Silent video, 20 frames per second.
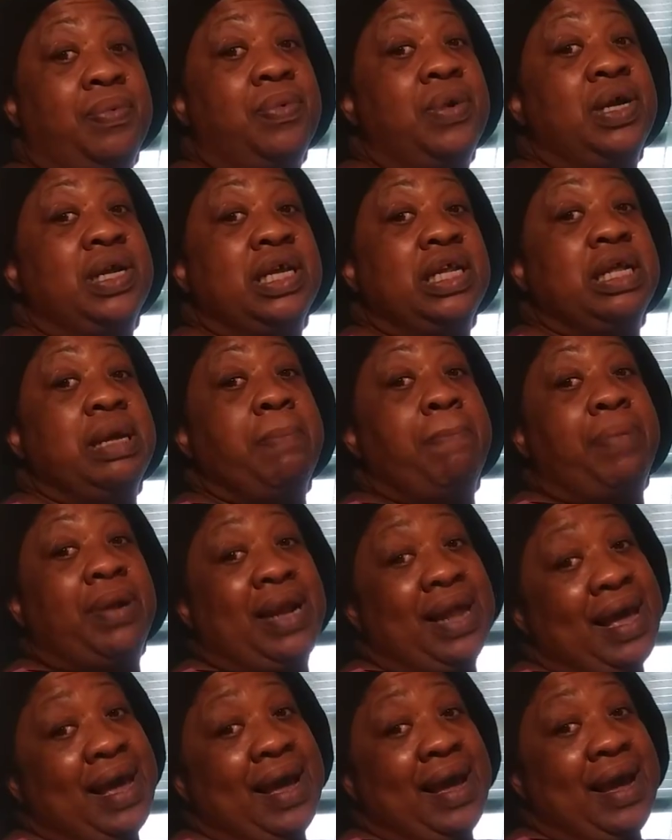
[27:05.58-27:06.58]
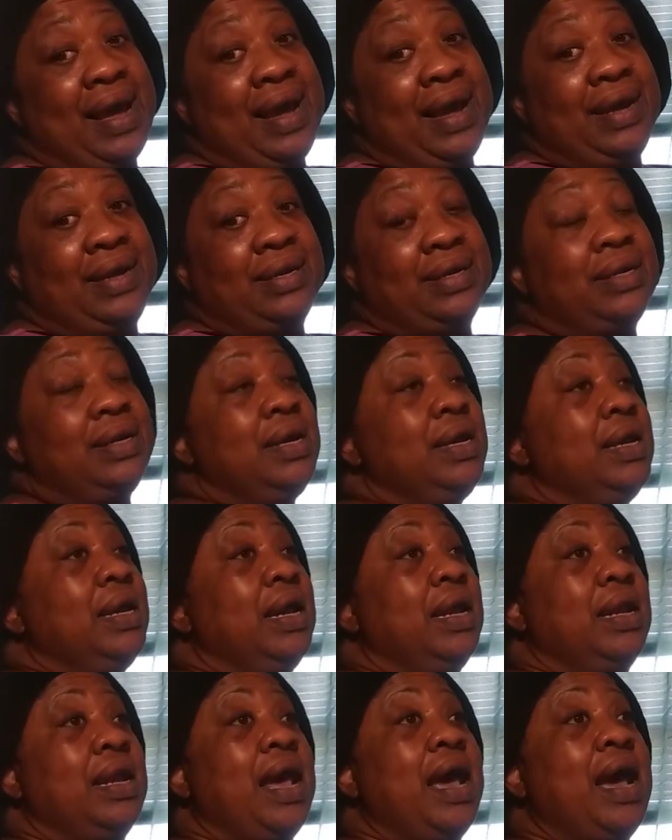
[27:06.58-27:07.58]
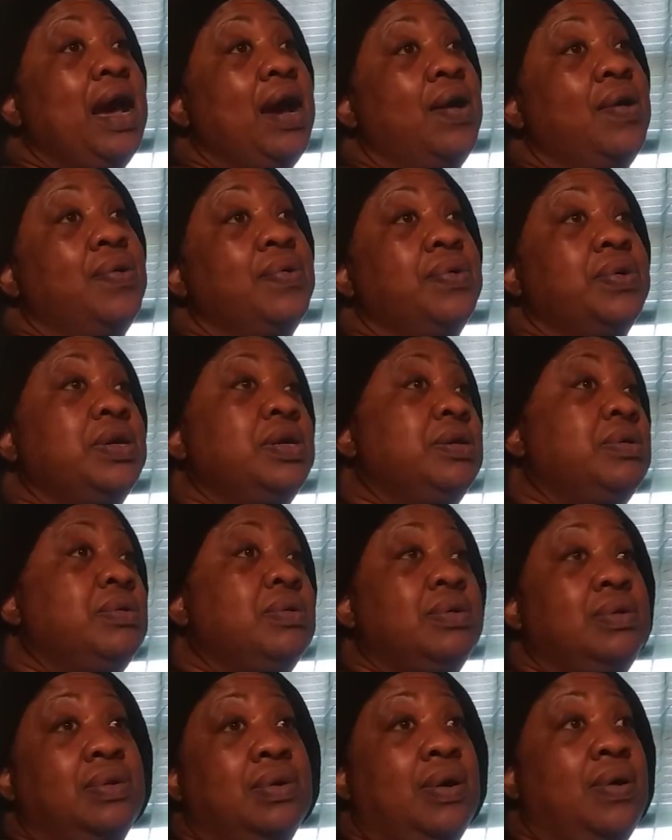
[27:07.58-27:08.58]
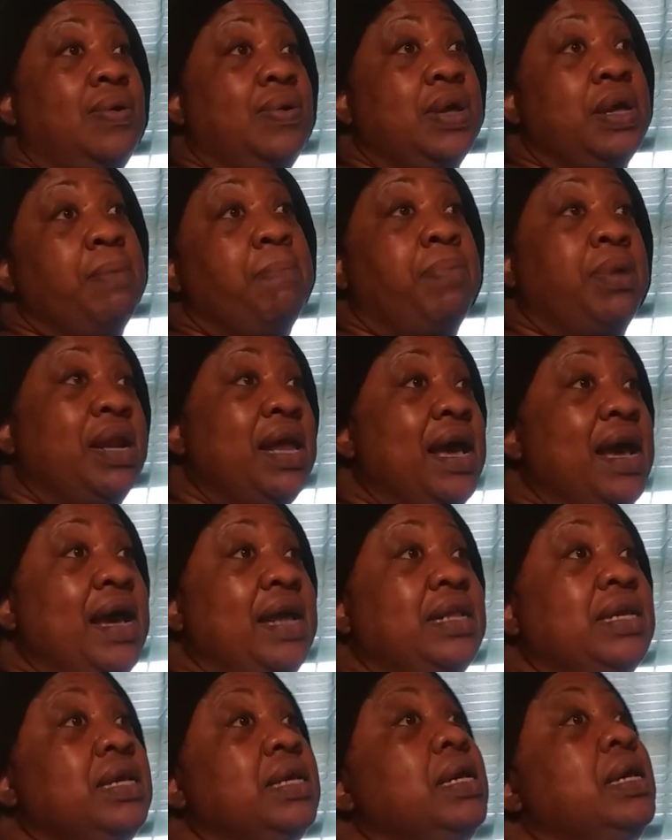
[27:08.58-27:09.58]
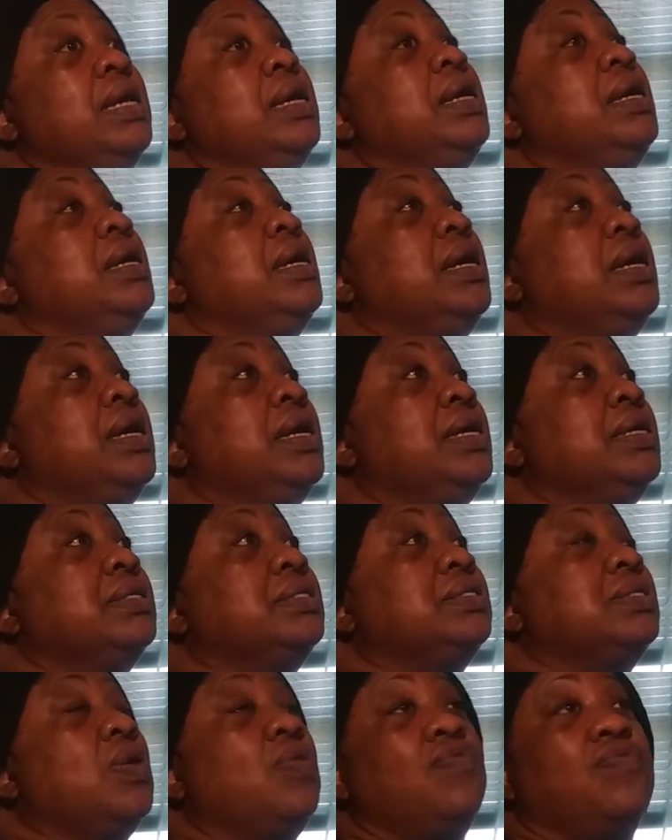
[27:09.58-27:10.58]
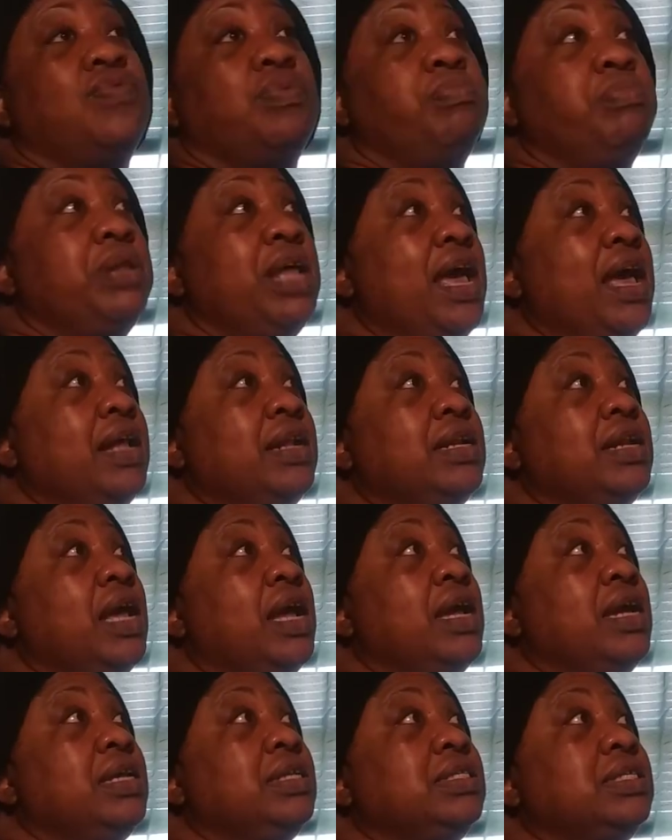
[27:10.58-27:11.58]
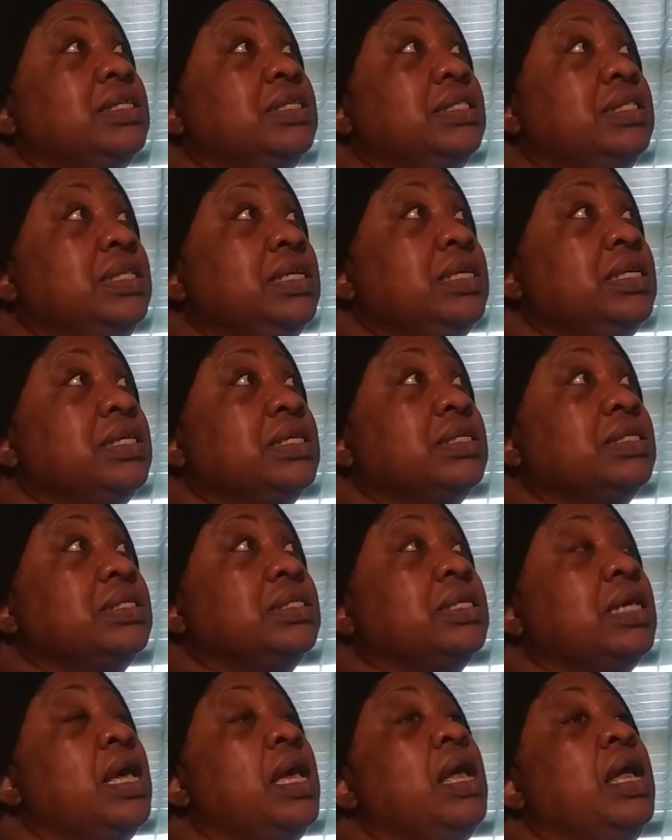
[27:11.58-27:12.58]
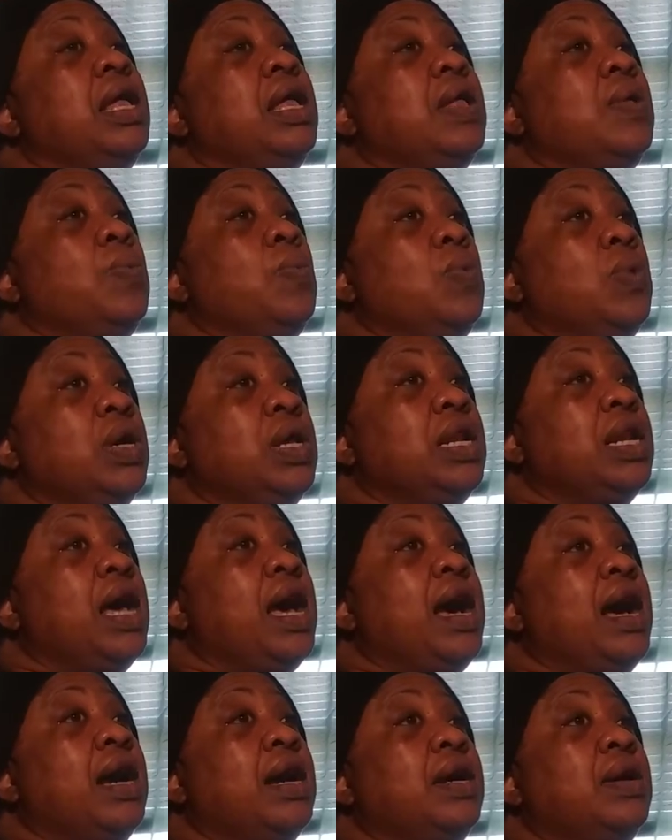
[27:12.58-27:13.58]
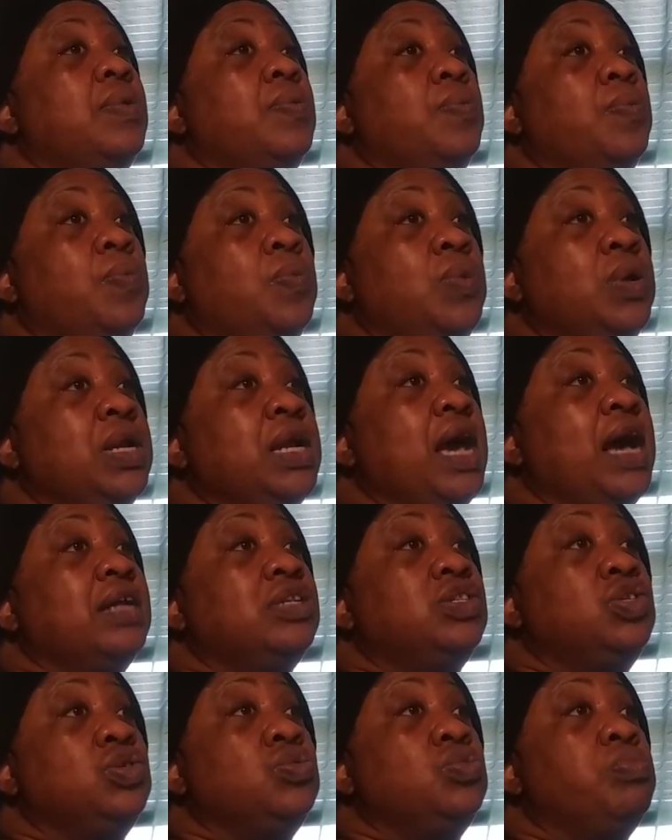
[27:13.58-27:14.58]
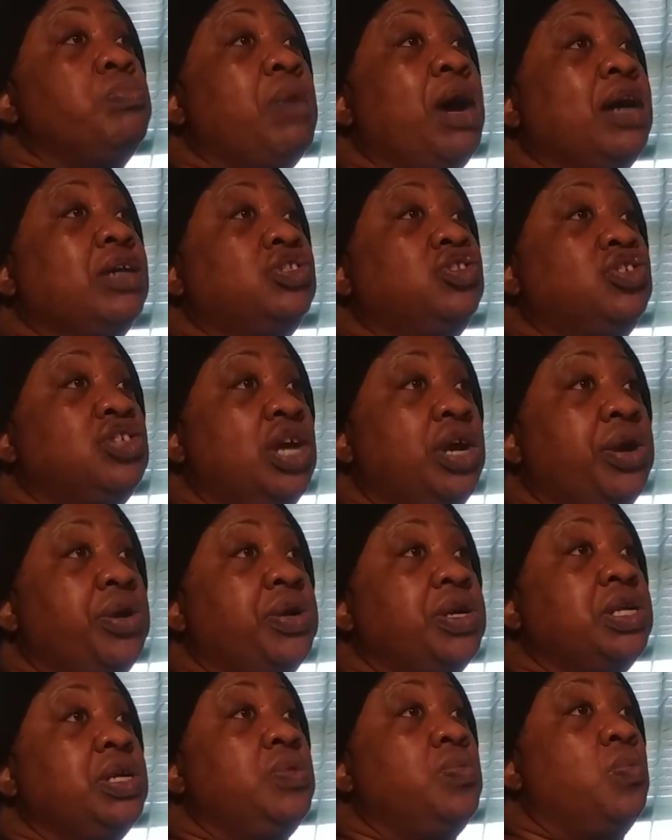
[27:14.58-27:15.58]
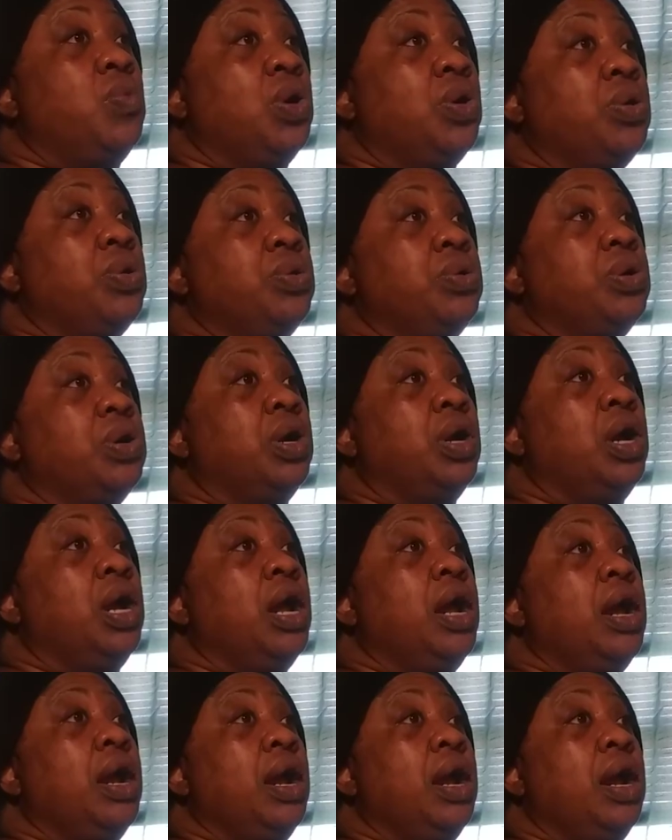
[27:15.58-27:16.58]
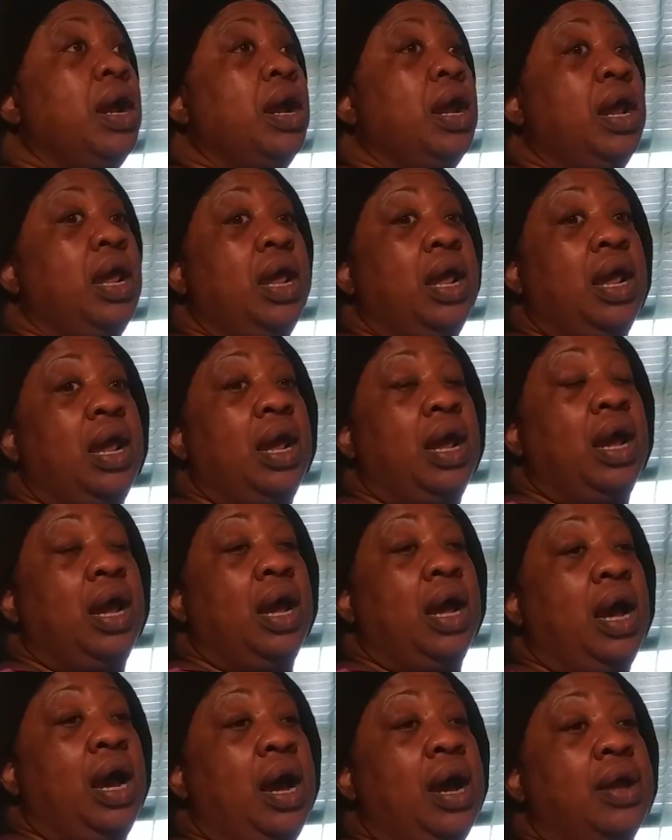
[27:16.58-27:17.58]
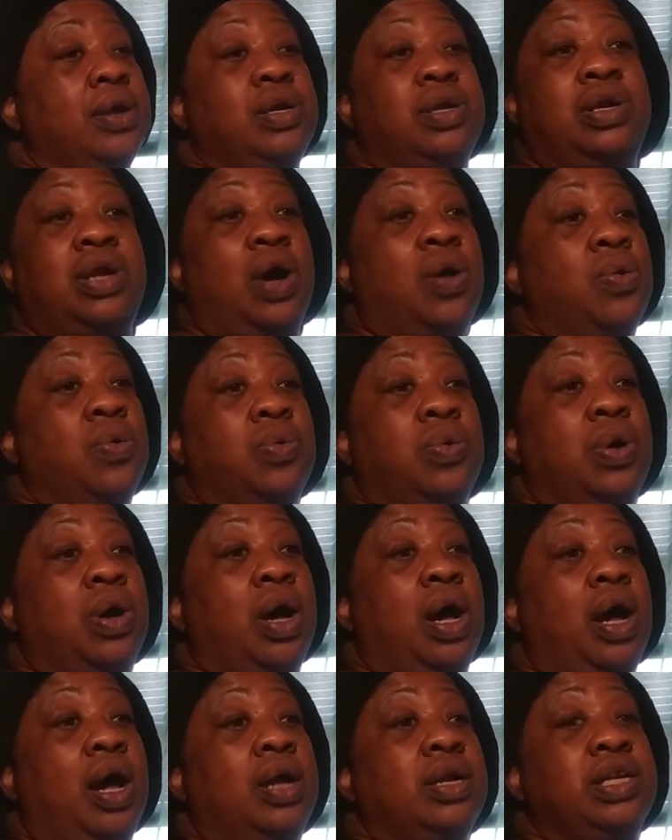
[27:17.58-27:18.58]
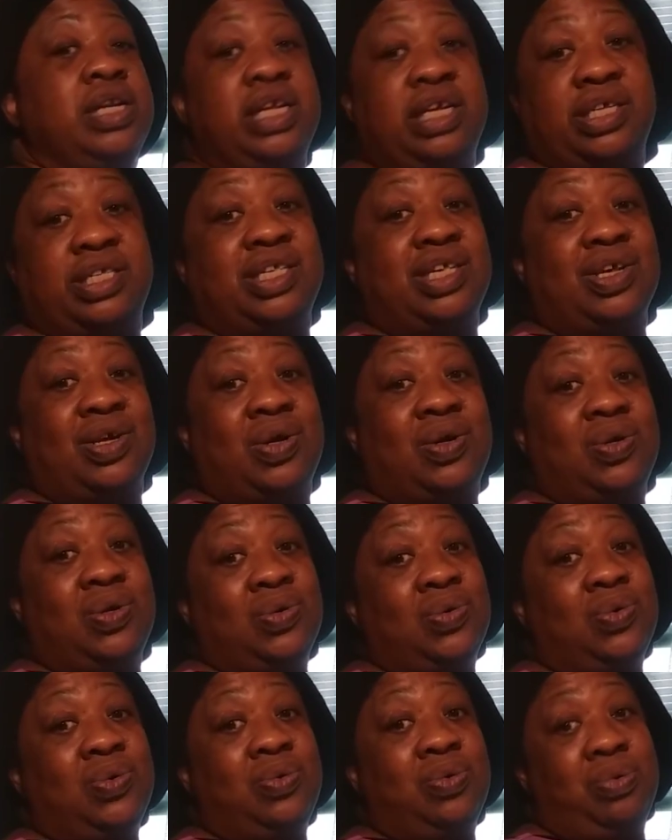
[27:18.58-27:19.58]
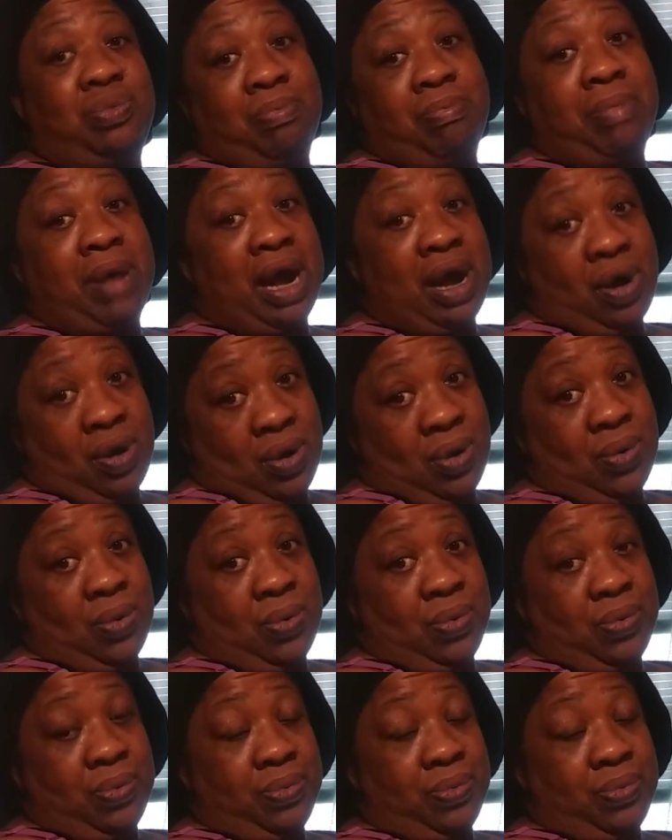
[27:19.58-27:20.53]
what it implied and how it, you know, implied it. And so from that day to this, when I when I do my charity work, I don't disinclude my own.